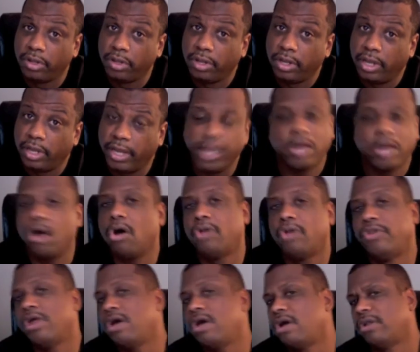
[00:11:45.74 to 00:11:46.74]
And they go,
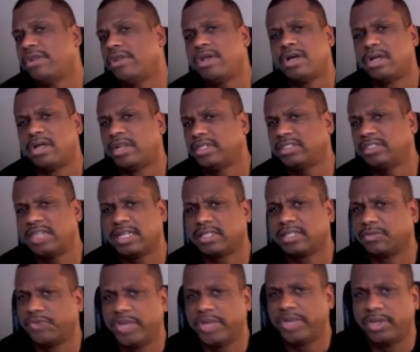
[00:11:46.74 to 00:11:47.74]
oh, no, that's not
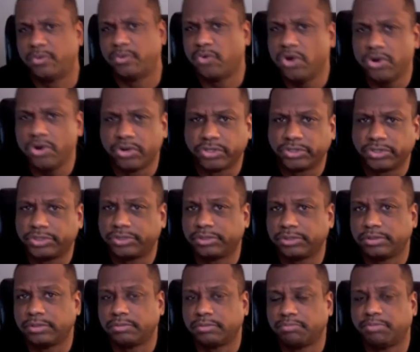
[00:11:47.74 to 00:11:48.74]
the way it works.
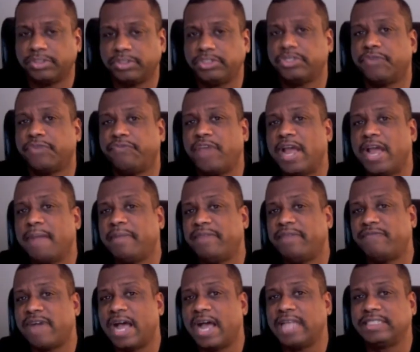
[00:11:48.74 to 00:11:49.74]
But your family
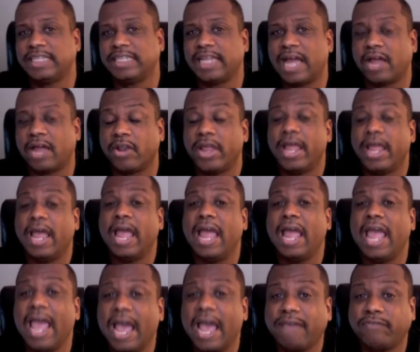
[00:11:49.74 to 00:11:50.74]
finds it out
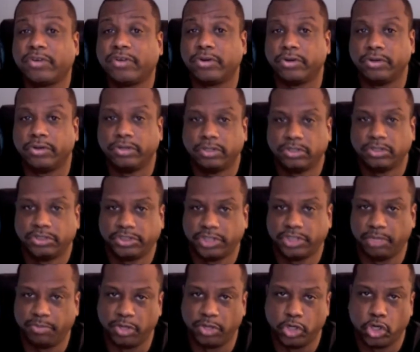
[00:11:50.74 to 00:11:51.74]
after
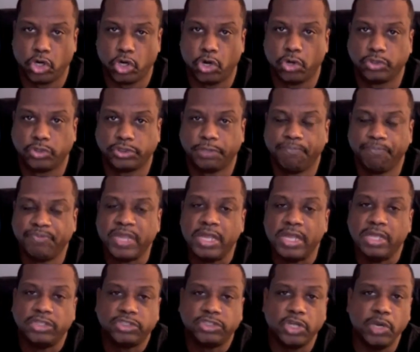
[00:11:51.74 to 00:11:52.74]
something occurs.
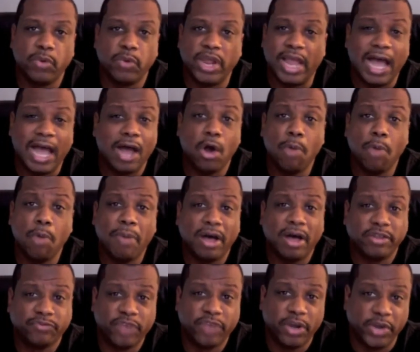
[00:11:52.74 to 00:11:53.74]
So anyway, I hope I
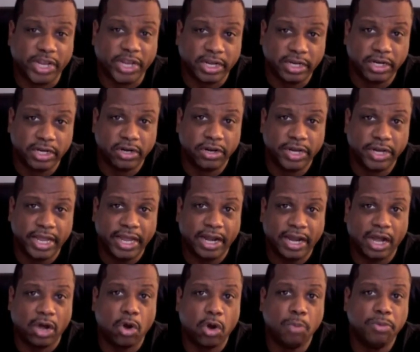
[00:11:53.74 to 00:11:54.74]
was very clear on that.
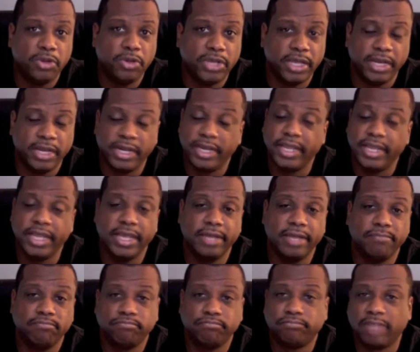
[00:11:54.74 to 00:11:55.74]
I hope you get it
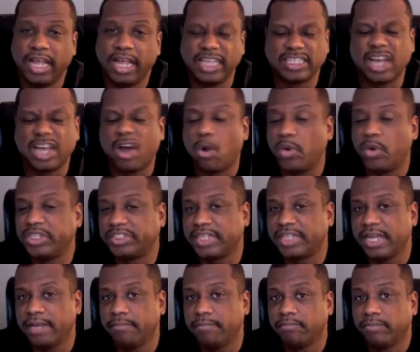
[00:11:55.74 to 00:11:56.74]
again. As I always
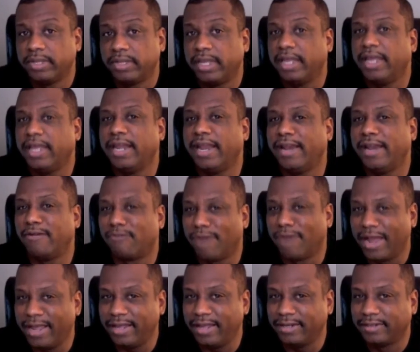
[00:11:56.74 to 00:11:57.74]
say, it ain't
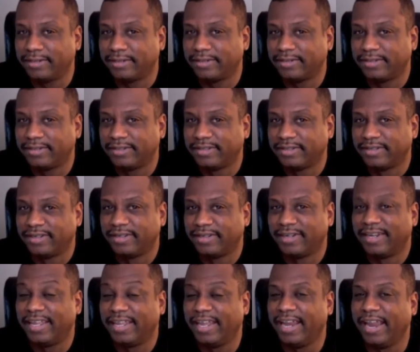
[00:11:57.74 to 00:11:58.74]
right.
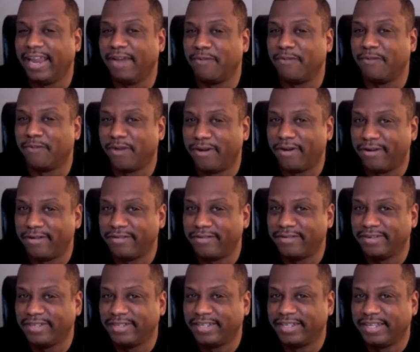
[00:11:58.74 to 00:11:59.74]
It ain't wrong.
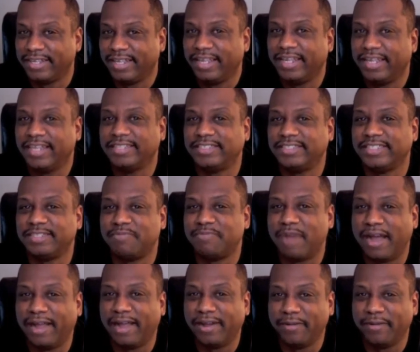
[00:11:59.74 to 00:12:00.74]
It's just
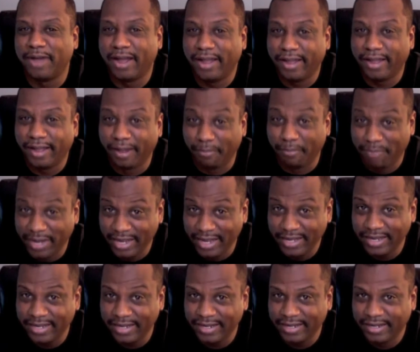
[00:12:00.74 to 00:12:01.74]
my
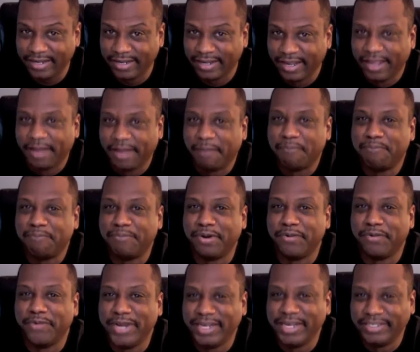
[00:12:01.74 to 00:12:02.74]
opinion. But
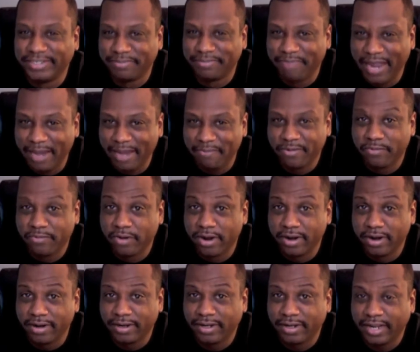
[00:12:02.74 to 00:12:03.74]
read your
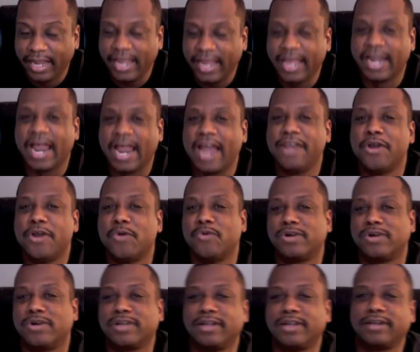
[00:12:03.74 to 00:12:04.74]
paperwork, and I know
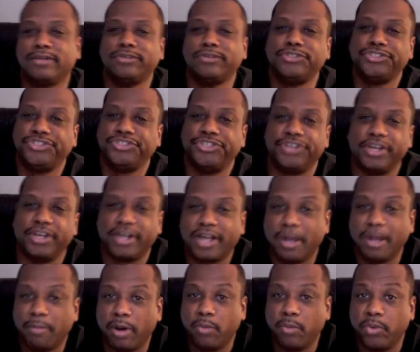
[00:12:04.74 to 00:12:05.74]
what conclusions you're going to
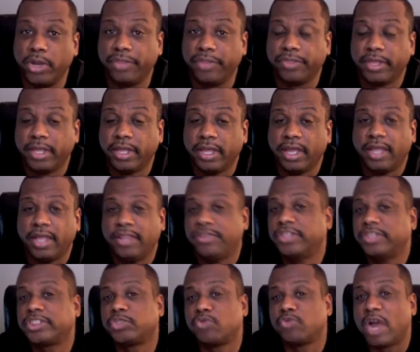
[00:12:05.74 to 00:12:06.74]
come up with.
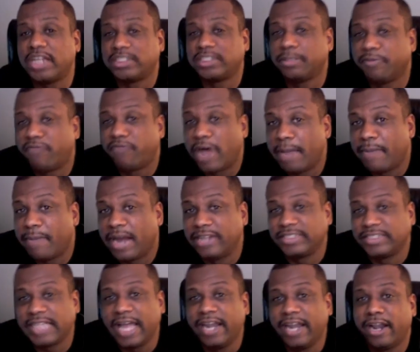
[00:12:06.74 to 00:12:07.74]
This is Ron Certified Meyer
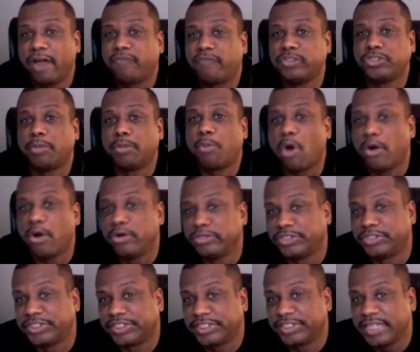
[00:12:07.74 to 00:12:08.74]
signing off as your partner in
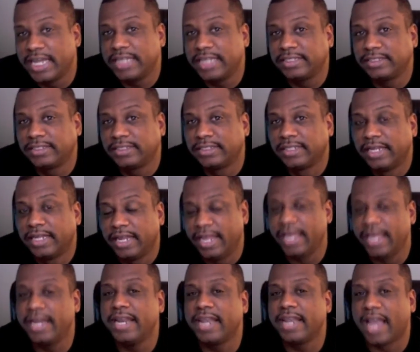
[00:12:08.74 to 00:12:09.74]
success
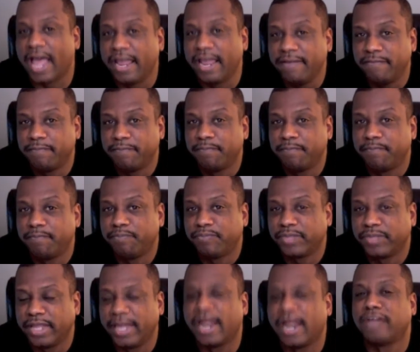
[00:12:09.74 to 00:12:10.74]
and in life.
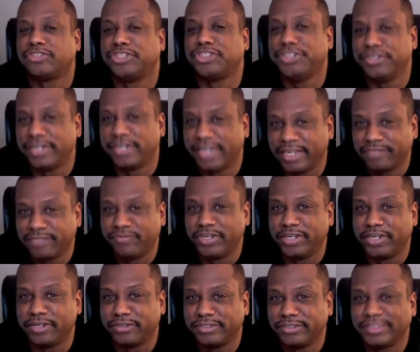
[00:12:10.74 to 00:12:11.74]
And I'll see you in the next
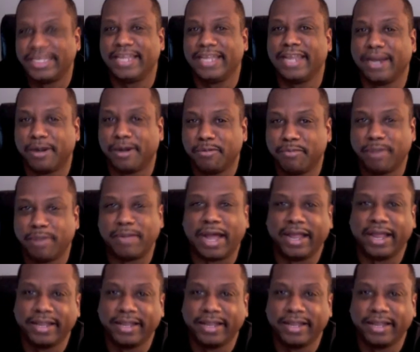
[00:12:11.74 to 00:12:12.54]
video. Take care. Bye-bye.